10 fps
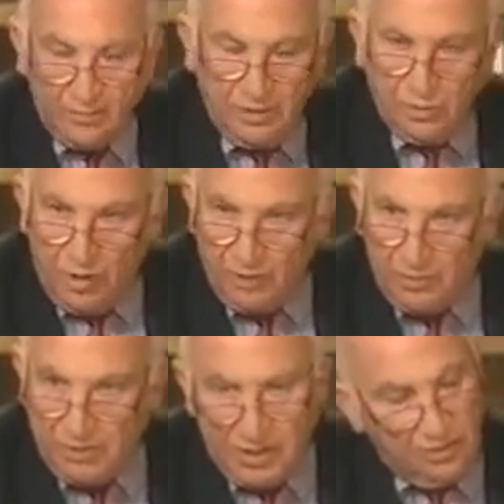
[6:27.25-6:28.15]
the government,
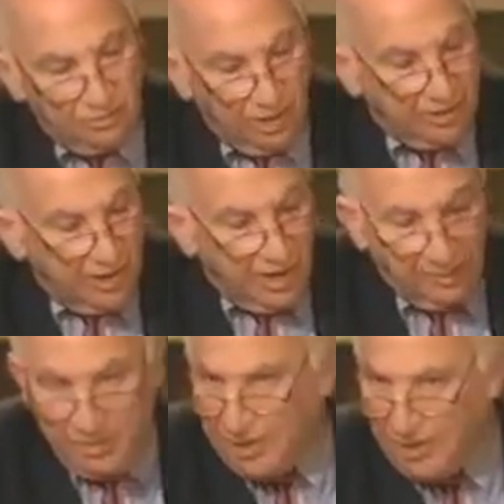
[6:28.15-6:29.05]
20% to run the
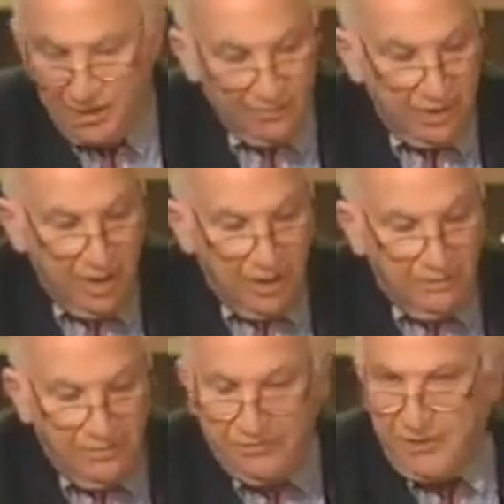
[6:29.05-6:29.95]
Army and Navy,
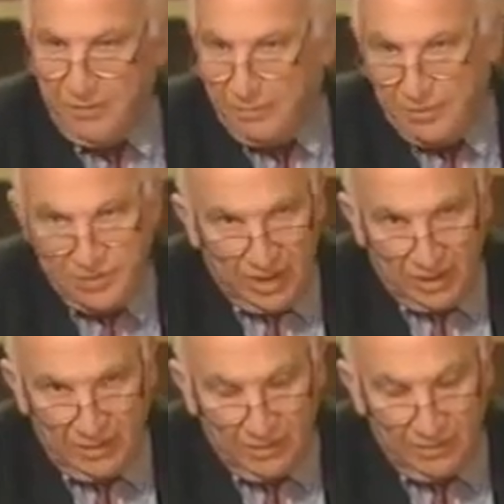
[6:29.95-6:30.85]

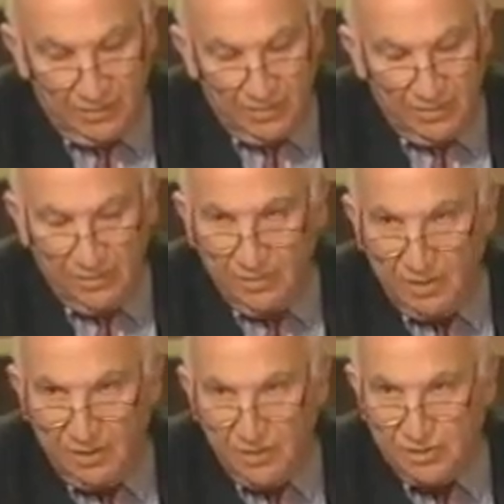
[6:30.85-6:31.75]
15%
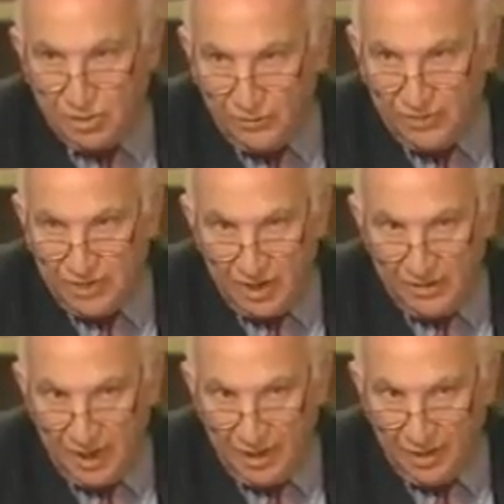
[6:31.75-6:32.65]
to service
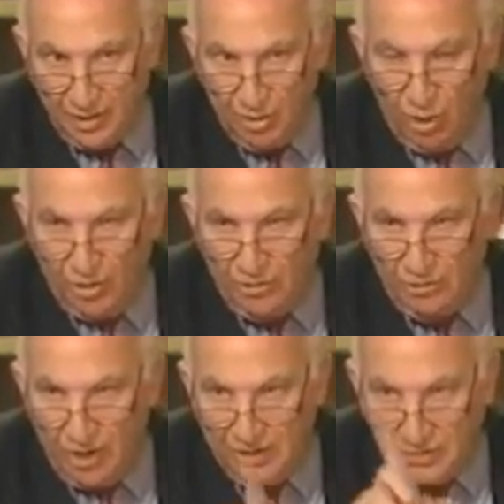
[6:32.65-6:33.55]
our debt. All
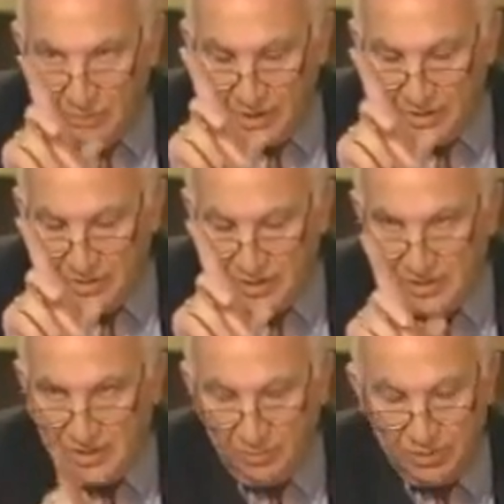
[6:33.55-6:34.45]
the rest are better than
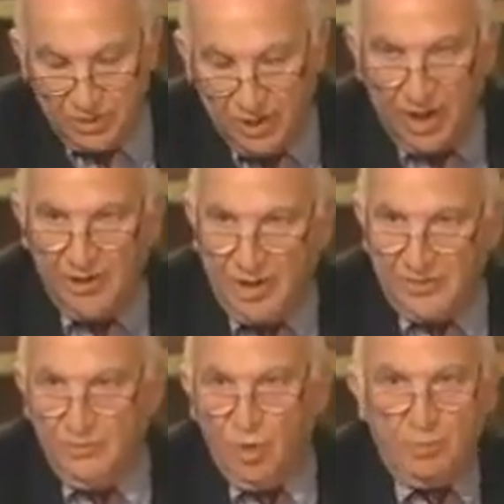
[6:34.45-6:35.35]
60%, are
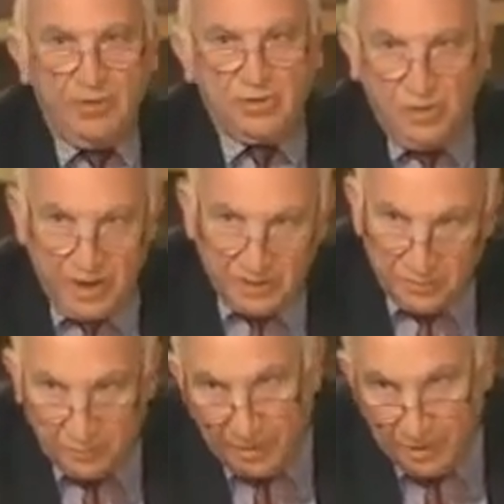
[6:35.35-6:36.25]
nothing more but
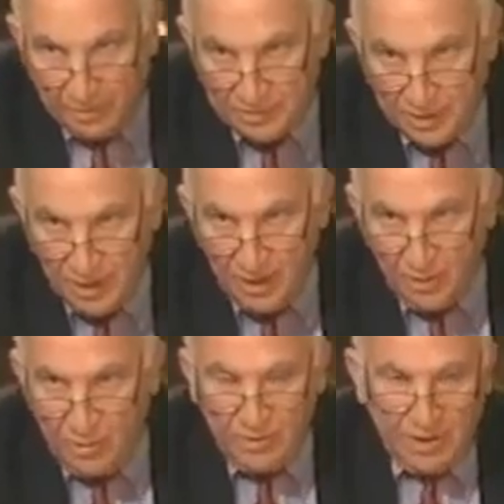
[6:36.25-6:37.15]
transfer payments,
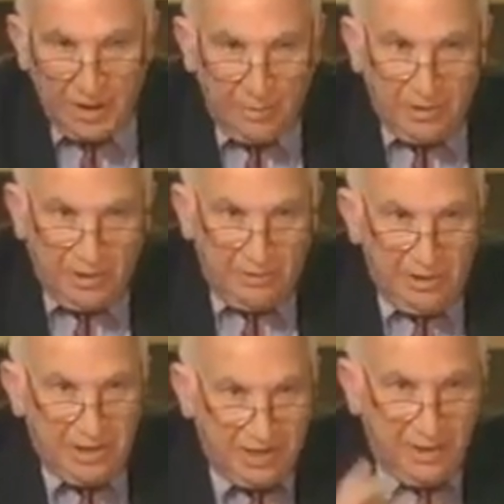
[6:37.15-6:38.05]
where the government
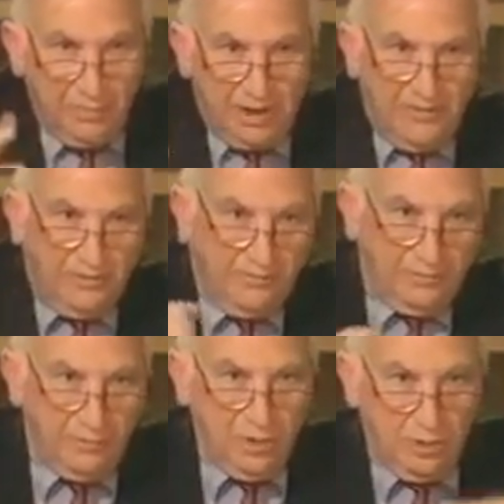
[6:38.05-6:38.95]
literally taking money
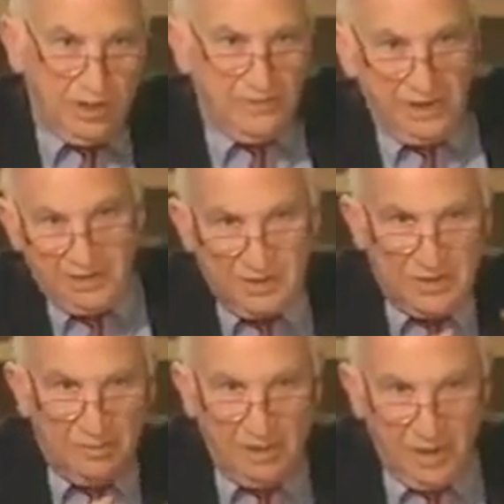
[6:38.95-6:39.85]
from you and giving it to
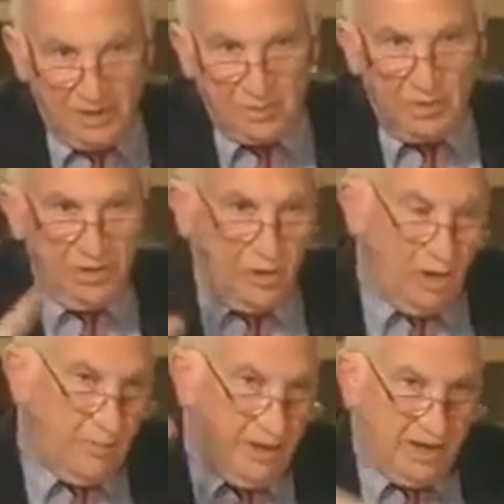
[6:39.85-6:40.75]
somebody else, whether you
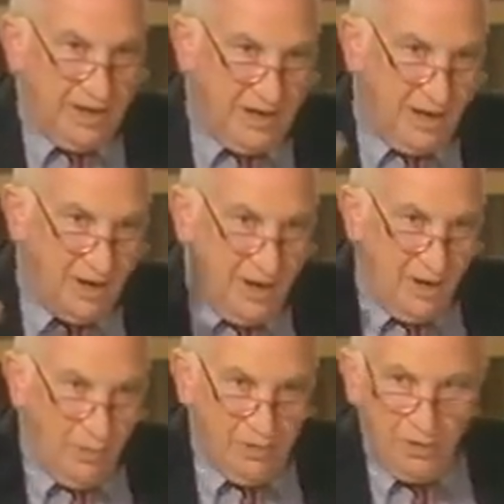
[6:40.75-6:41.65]
call it Medicare,
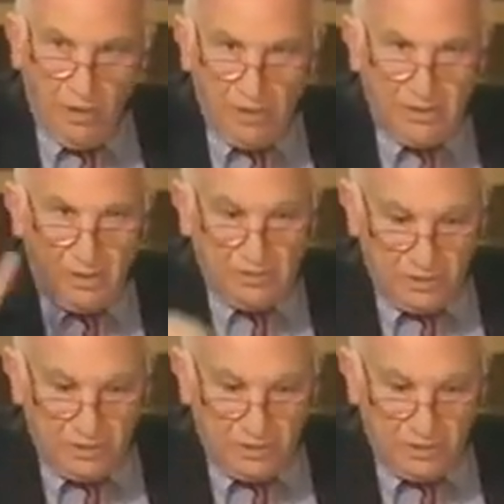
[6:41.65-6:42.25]
whether you call it